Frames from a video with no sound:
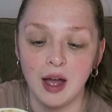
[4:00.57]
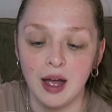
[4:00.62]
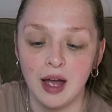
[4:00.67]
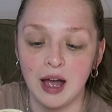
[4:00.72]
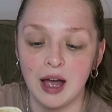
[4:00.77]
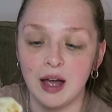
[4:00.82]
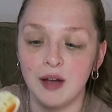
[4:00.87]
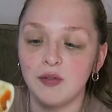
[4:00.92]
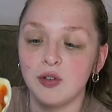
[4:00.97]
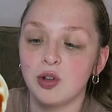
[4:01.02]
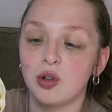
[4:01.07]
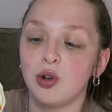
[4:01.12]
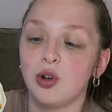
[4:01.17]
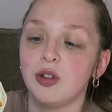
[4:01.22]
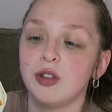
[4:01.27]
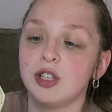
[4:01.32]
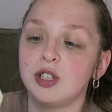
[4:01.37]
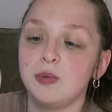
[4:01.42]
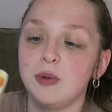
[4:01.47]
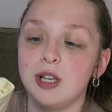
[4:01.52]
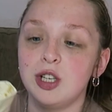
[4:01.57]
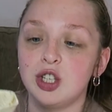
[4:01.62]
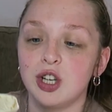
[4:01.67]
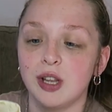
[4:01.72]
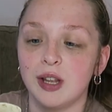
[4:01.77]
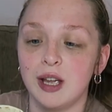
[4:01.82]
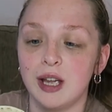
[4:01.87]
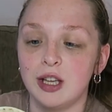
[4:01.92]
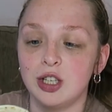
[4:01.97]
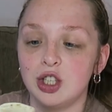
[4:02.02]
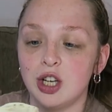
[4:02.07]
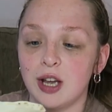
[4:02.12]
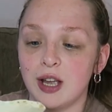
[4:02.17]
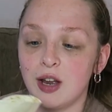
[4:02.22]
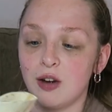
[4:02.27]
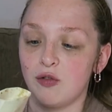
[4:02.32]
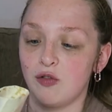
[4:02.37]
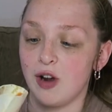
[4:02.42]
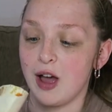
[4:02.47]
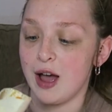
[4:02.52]
I've got the sweet chilli
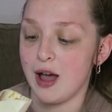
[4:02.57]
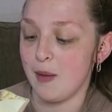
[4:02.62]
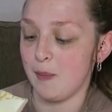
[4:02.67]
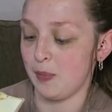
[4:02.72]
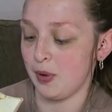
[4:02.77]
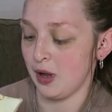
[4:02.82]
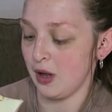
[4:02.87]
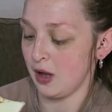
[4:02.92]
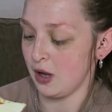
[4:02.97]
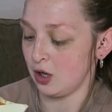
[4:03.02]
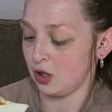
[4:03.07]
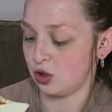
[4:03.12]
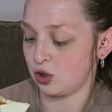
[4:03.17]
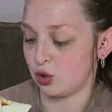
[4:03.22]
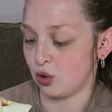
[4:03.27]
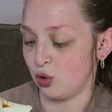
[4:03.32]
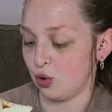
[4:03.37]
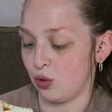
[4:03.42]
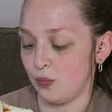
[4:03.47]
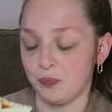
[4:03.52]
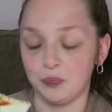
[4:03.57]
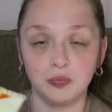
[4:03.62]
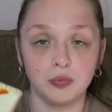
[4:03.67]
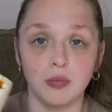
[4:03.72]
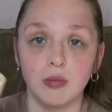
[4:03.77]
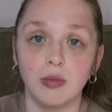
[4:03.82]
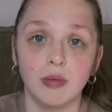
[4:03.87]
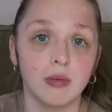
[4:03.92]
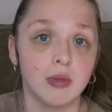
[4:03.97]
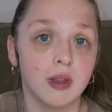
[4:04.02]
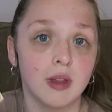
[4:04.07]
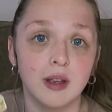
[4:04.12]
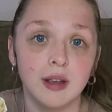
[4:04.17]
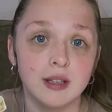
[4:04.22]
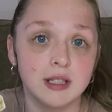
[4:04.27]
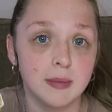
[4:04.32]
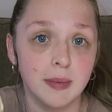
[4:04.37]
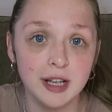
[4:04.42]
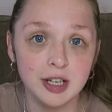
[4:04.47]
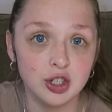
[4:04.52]
chicken wrap. So
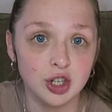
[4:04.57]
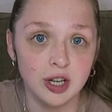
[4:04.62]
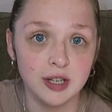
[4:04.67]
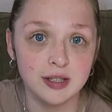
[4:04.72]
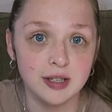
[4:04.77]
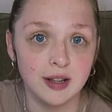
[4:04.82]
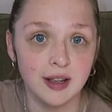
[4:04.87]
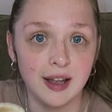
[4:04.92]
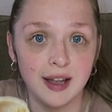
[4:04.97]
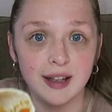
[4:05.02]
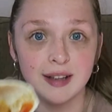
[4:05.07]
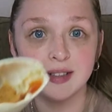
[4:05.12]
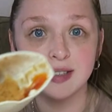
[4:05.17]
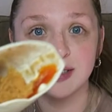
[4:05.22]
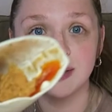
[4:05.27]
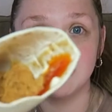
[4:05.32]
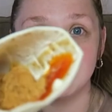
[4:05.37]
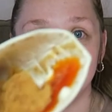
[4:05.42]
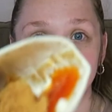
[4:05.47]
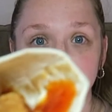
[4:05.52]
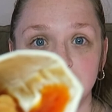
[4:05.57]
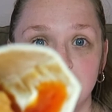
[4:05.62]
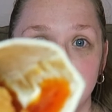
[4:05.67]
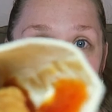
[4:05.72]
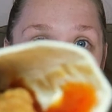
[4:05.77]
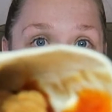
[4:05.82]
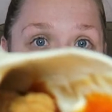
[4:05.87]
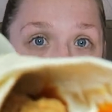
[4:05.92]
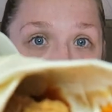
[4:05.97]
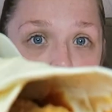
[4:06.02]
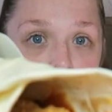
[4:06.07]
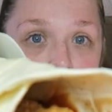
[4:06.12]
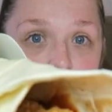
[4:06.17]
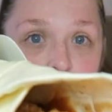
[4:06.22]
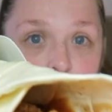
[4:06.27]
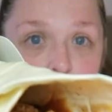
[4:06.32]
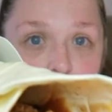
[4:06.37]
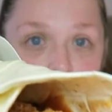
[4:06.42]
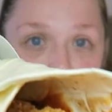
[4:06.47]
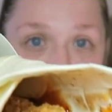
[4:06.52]
it's a big chicken select
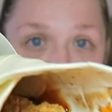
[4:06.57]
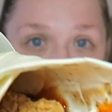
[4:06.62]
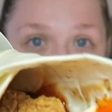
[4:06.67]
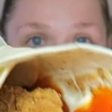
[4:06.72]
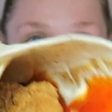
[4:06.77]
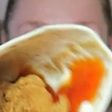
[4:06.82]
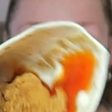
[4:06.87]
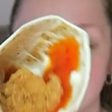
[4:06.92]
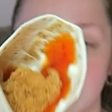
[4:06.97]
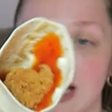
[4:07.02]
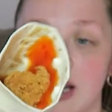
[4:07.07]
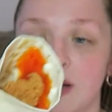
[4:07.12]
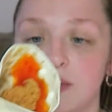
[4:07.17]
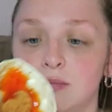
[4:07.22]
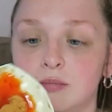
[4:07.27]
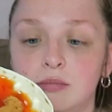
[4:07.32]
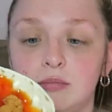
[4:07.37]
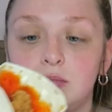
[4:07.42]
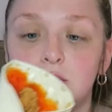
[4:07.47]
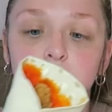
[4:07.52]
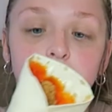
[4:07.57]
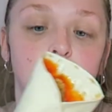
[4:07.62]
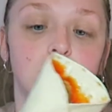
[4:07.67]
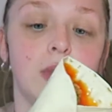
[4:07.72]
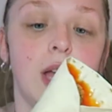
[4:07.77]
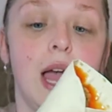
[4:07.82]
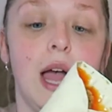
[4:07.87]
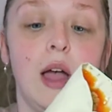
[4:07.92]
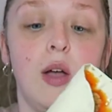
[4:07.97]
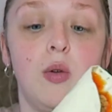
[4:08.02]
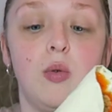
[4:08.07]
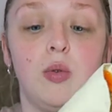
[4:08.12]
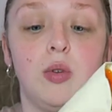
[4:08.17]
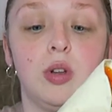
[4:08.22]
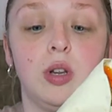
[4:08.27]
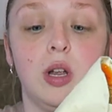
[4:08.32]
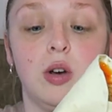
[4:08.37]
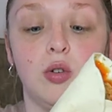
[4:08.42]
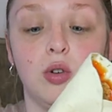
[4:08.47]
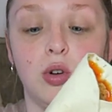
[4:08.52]
with sweet chilli sauce in it. How
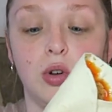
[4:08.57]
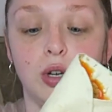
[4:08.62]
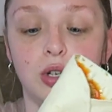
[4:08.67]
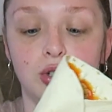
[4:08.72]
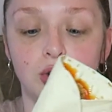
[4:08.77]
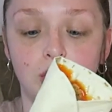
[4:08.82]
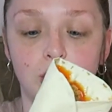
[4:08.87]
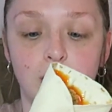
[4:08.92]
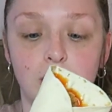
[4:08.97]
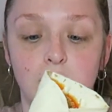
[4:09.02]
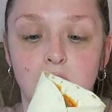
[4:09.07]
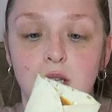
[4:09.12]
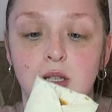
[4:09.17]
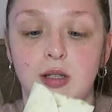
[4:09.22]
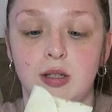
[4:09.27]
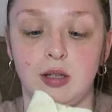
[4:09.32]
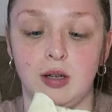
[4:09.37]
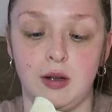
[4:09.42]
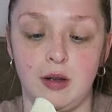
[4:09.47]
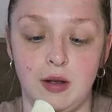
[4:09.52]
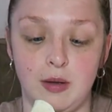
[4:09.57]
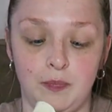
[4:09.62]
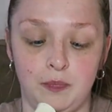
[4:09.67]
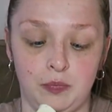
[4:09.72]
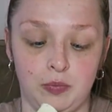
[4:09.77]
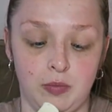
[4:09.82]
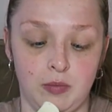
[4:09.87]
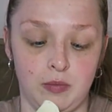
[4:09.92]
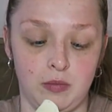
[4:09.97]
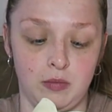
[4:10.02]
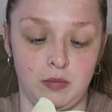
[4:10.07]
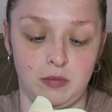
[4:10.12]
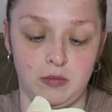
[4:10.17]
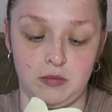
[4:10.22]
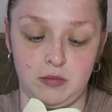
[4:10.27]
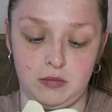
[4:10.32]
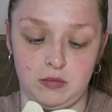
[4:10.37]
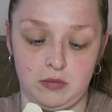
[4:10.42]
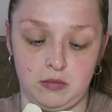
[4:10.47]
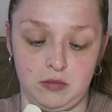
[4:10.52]
could I not enjoy this?
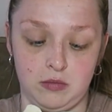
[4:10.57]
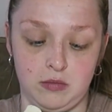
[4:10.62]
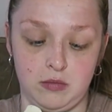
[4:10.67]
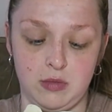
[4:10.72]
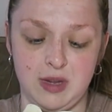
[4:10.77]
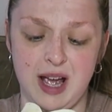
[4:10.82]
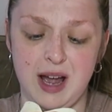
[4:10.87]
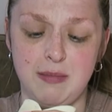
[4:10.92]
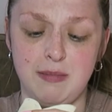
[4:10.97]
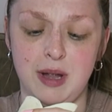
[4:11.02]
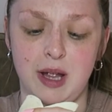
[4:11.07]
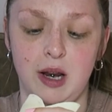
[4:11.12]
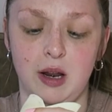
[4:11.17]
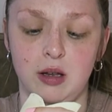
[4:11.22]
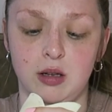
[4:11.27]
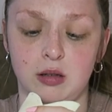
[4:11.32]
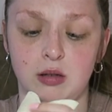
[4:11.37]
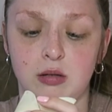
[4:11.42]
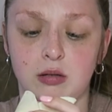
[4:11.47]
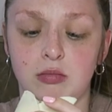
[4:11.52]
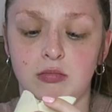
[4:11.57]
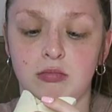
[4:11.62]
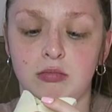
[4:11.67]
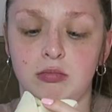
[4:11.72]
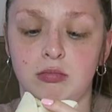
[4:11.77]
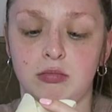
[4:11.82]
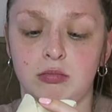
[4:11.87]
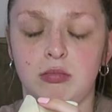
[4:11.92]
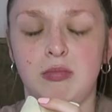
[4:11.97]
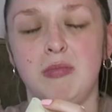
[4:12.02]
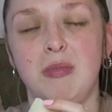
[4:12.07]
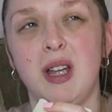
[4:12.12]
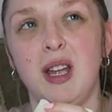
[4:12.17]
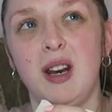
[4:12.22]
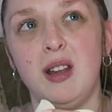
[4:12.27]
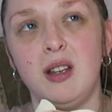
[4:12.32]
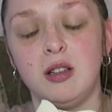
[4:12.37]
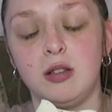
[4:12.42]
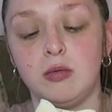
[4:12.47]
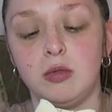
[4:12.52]
And mayonnaise.
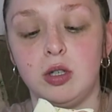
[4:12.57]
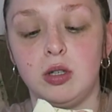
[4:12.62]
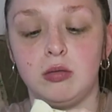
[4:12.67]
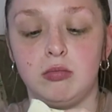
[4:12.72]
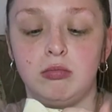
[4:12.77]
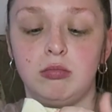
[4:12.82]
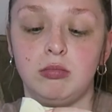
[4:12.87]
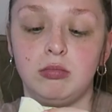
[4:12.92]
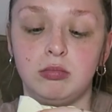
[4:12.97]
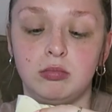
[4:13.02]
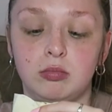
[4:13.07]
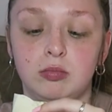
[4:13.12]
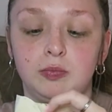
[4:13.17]
Mayonnaise chicken.